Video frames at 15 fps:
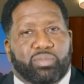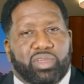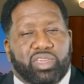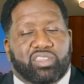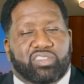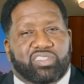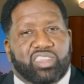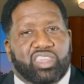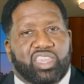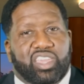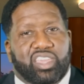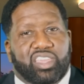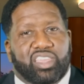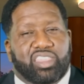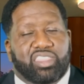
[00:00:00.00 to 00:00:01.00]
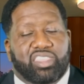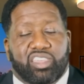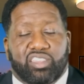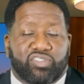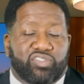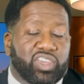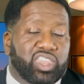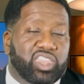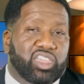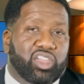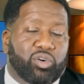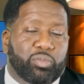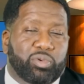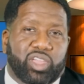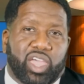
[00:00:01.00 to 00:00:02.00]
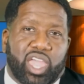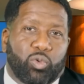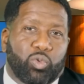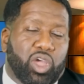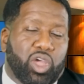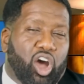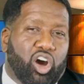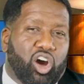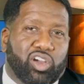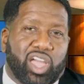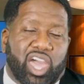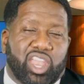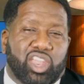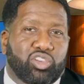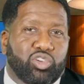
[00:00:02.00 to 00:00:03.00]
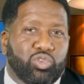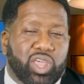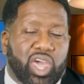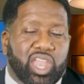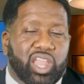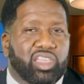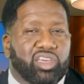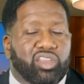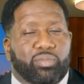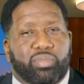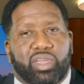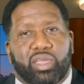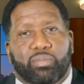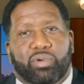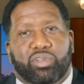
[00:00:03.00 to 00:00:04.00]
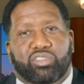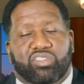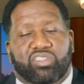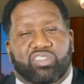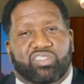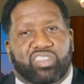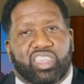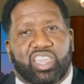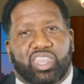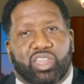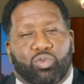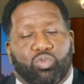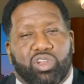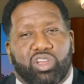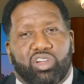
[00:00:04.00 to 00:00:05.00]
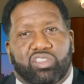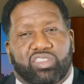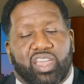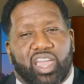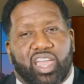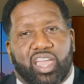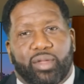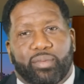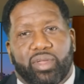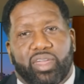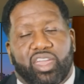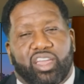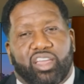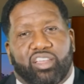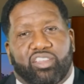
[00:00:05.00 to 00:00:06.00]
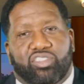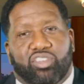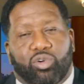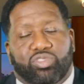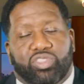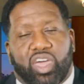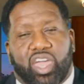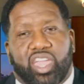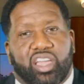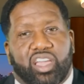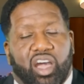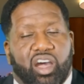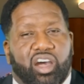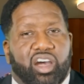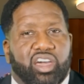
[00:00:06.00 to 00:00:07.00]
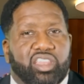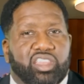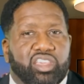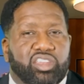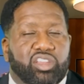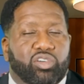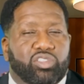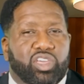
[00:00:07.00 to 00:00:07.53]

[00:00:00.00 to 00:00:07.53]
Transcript: to me to see this video. But hey, we all kind of knew that a little bit, but just to see it in real time. So thank God, you know,